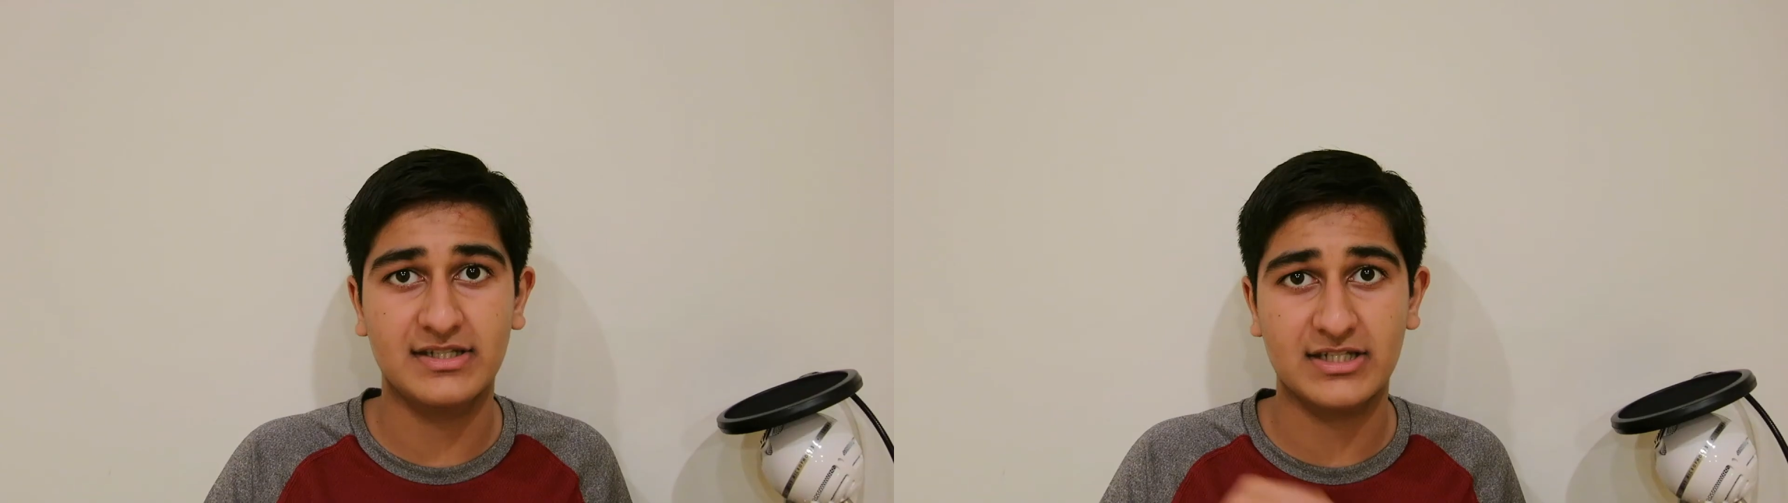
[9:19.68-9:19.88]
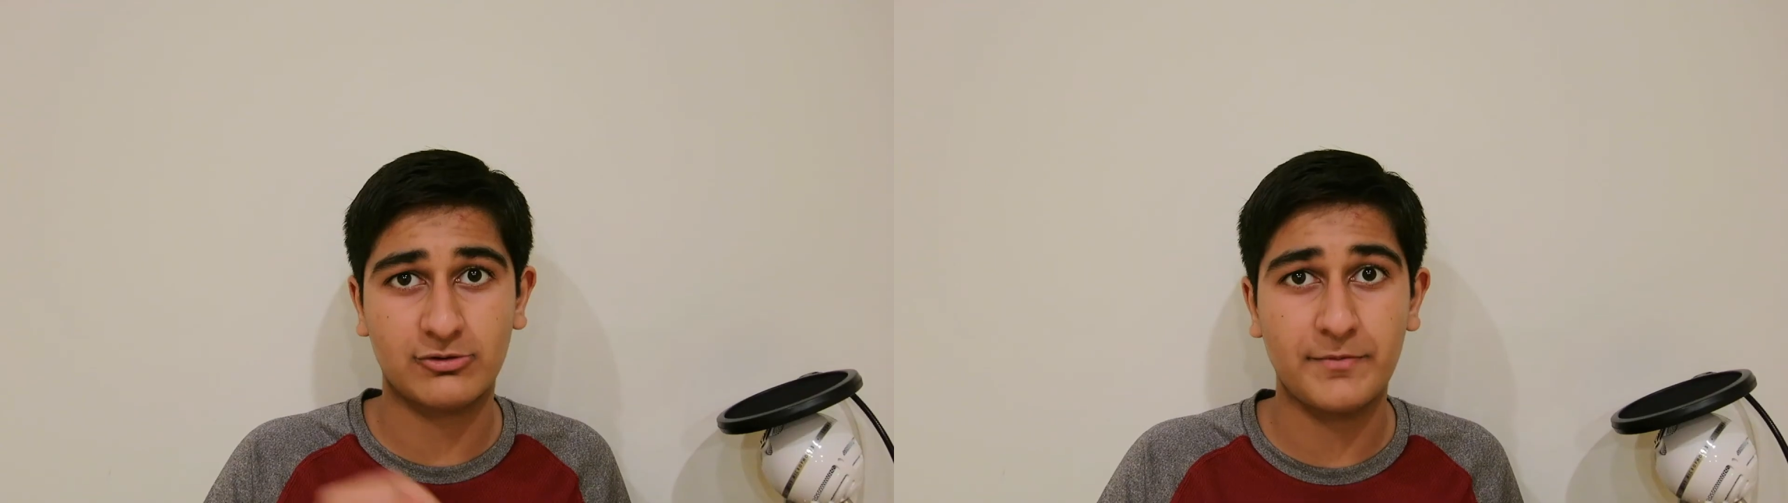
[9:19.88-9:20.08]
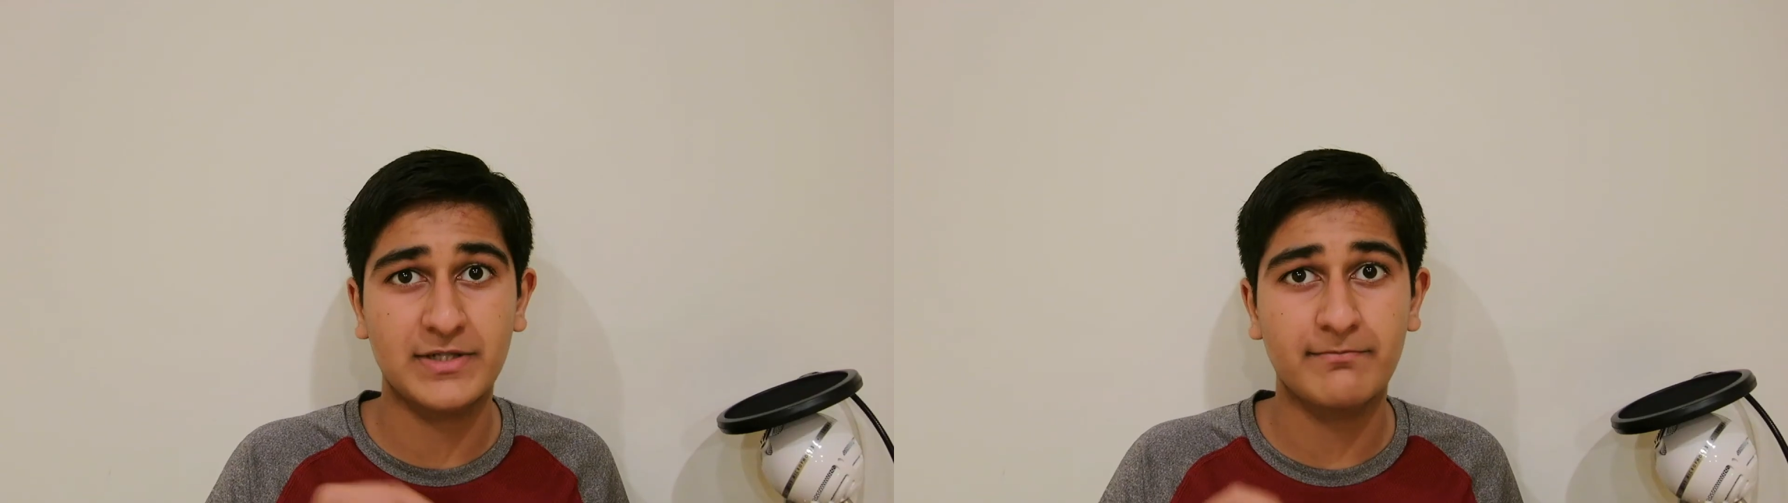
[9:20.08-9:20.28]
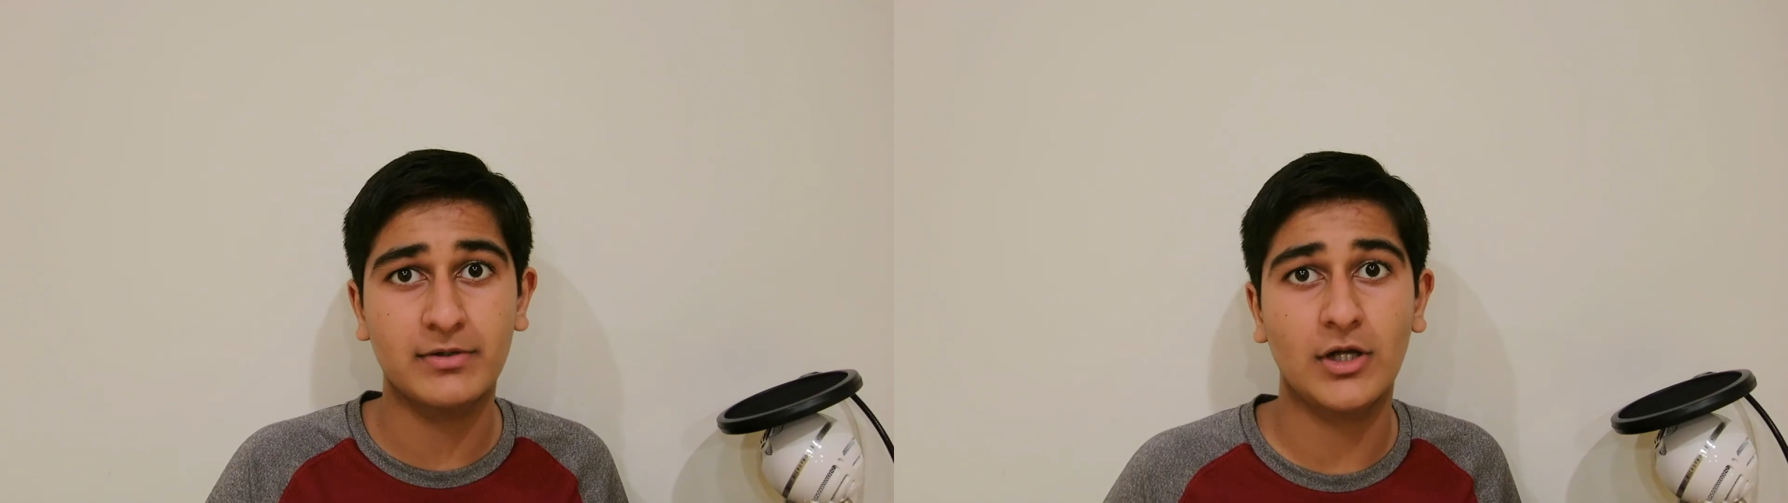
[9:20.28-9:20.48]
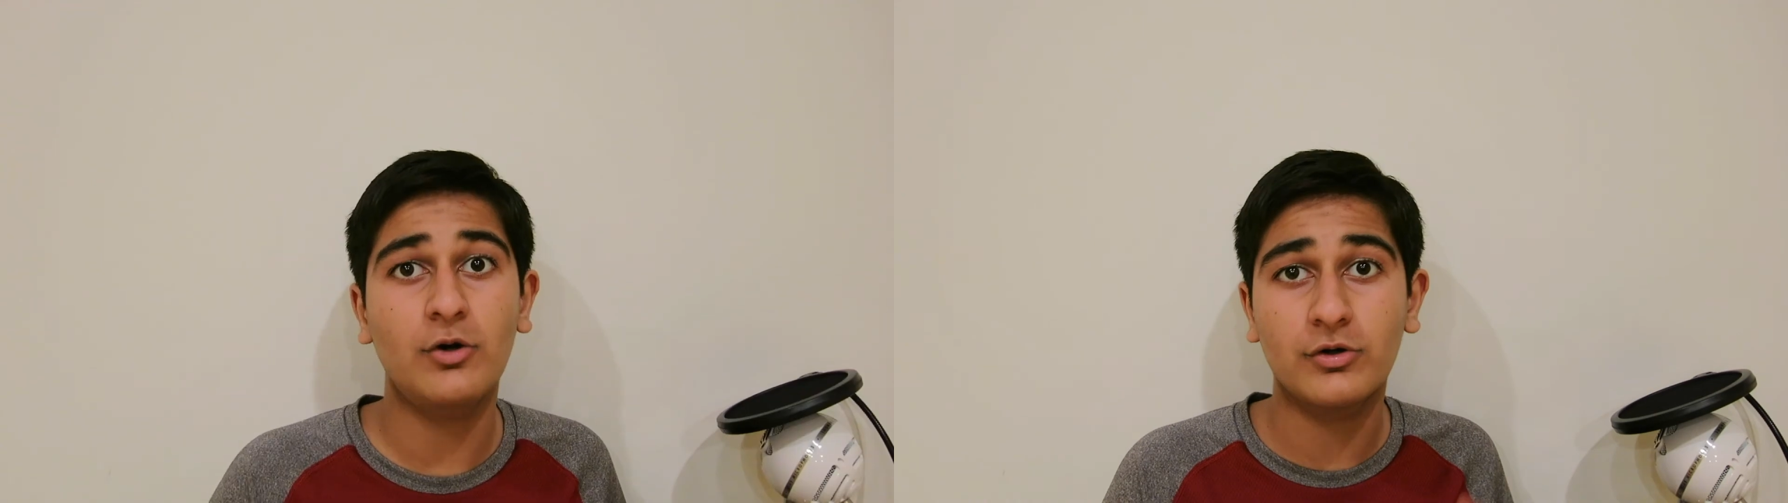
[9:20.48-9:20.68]
the description
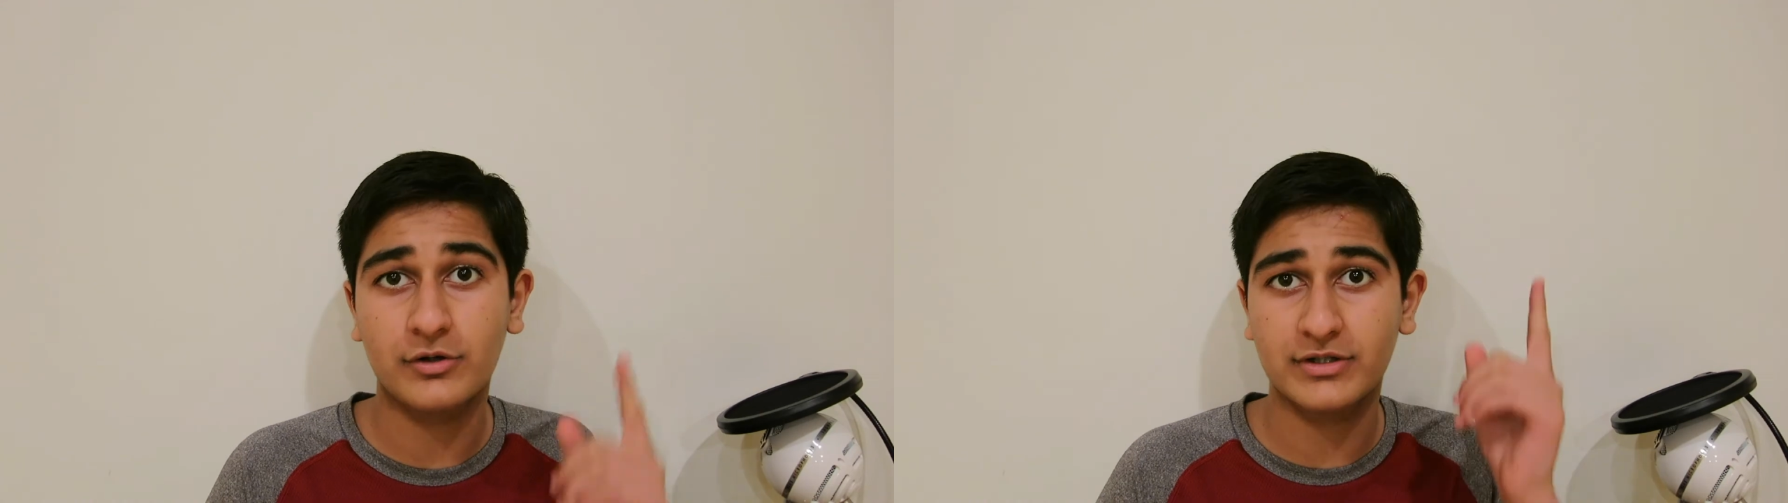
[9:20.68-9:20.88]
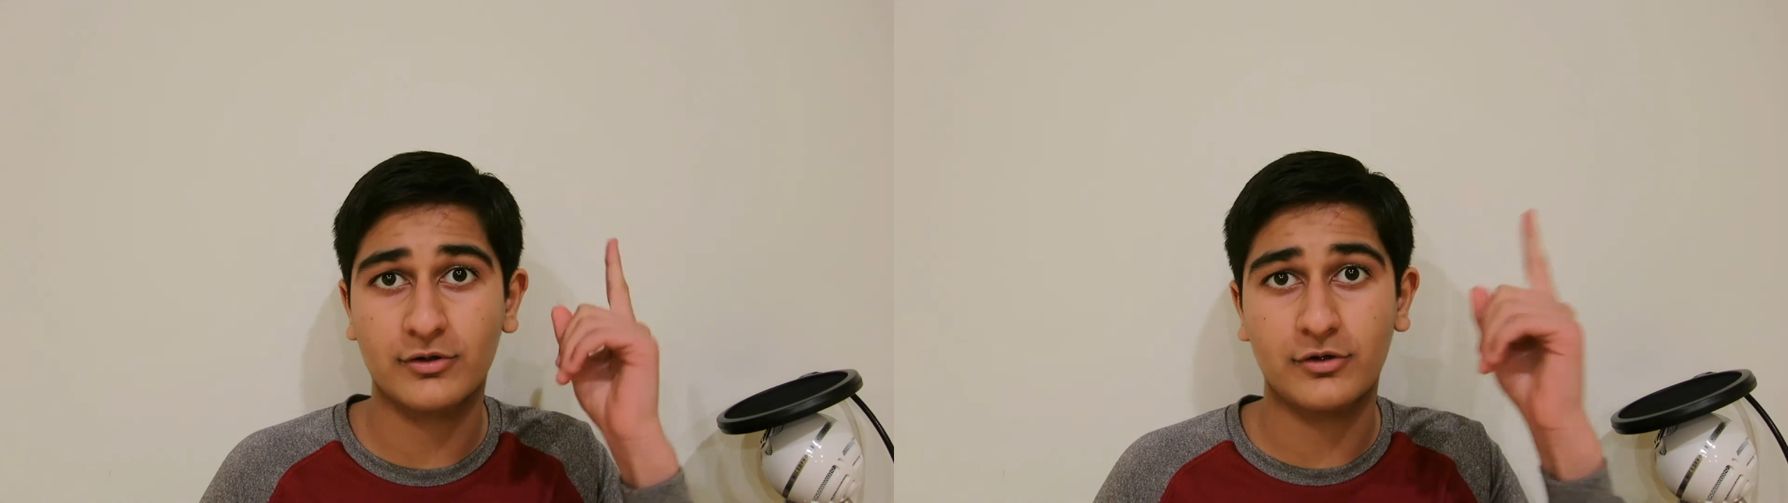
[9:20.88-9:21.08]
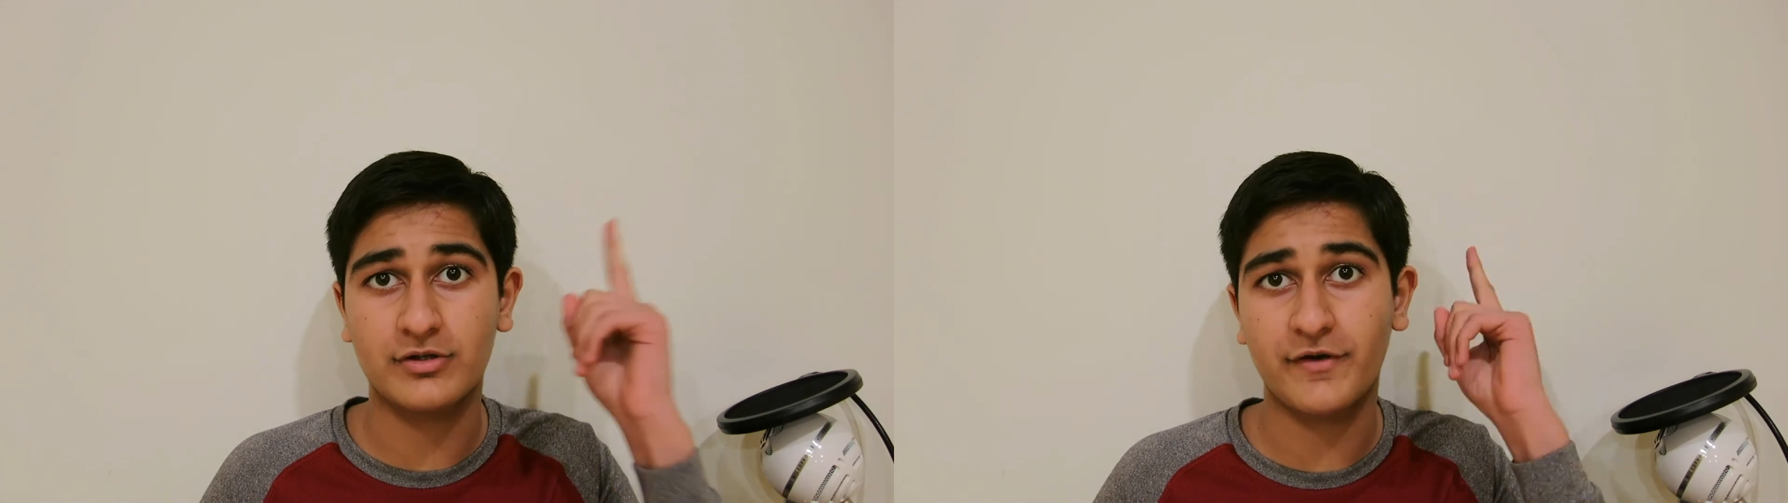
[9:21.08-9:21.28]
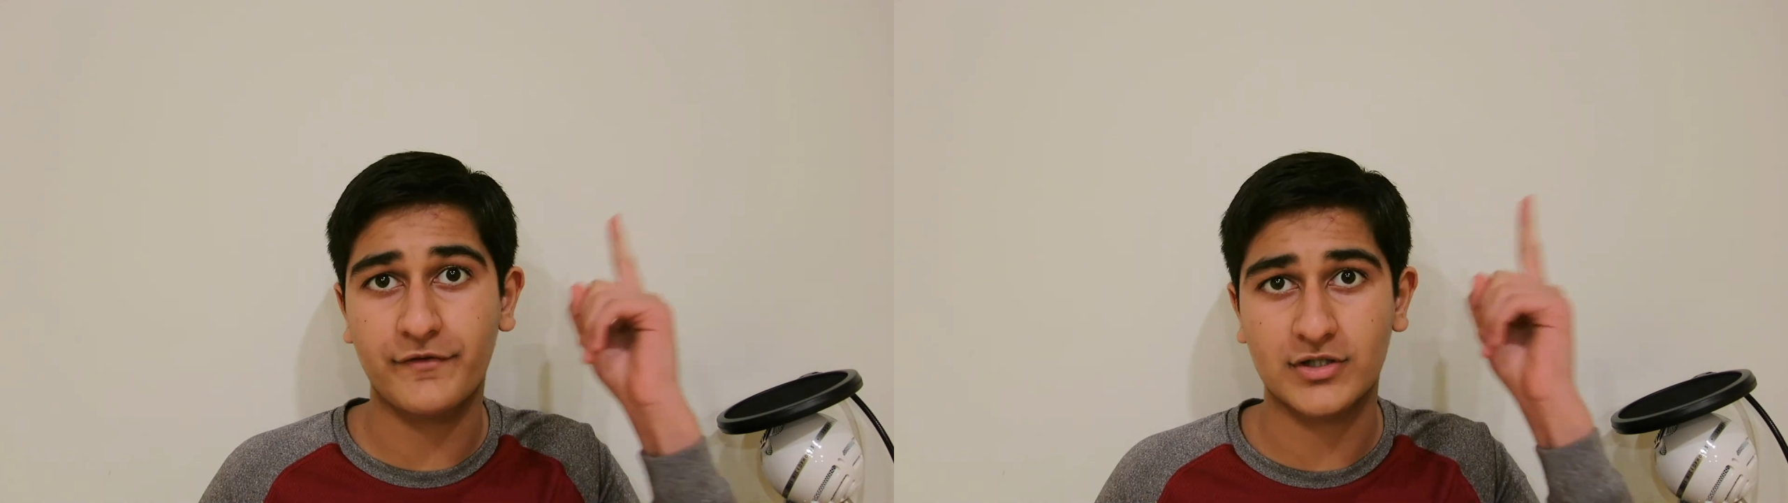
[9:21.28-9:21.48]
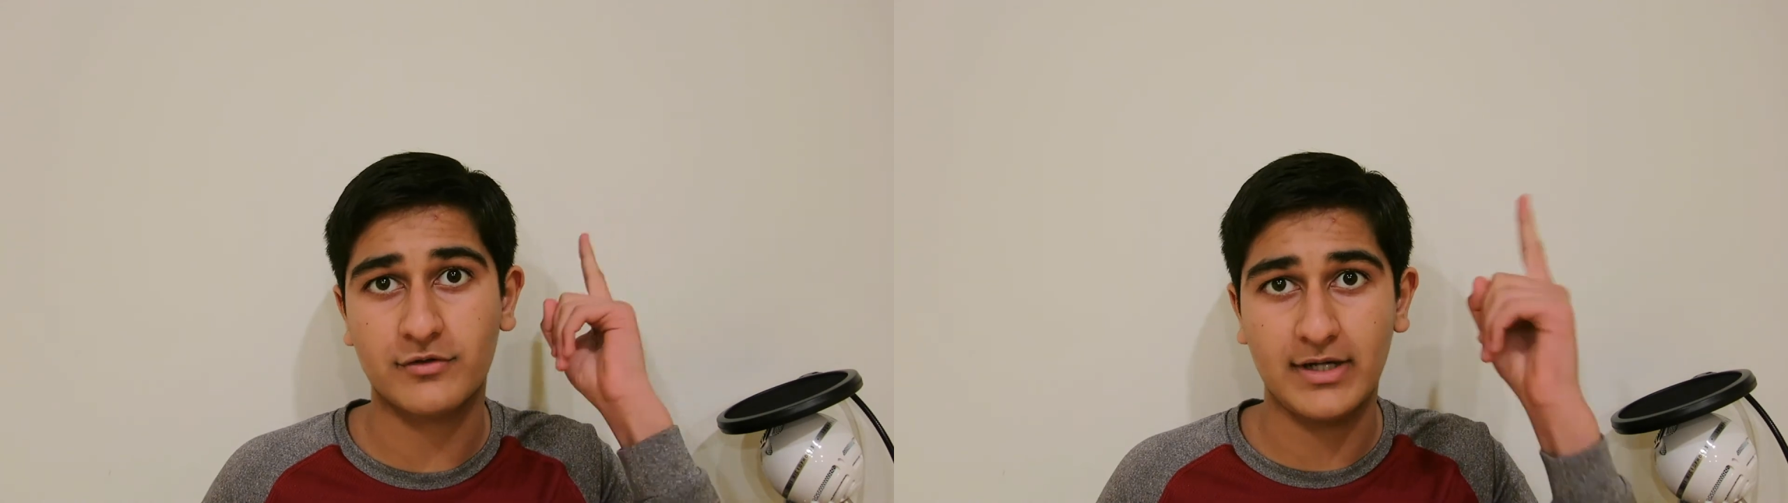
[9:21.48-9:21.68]
below or in the corner of
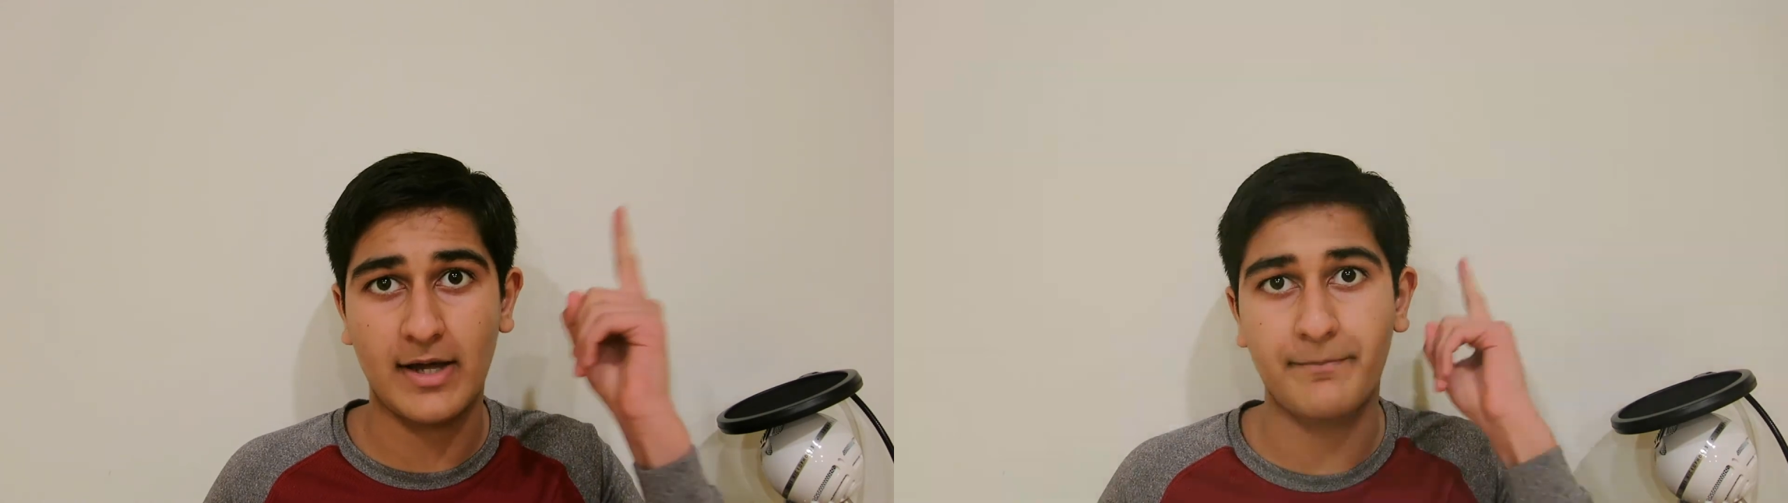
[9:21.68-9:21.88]
your screen